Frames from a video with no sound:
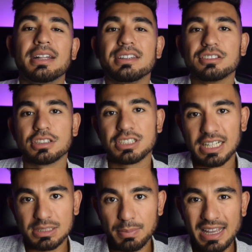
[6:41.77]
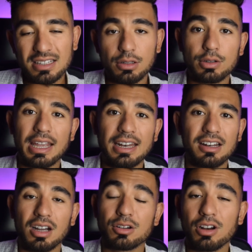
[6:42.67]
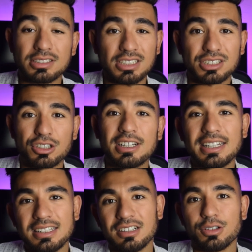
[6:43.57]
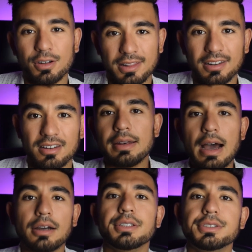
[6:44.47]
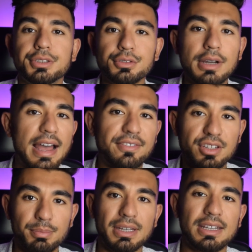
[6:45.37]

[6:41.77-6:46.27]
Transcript: there's a Chase Bank located across the street in the north end. Now you do have to be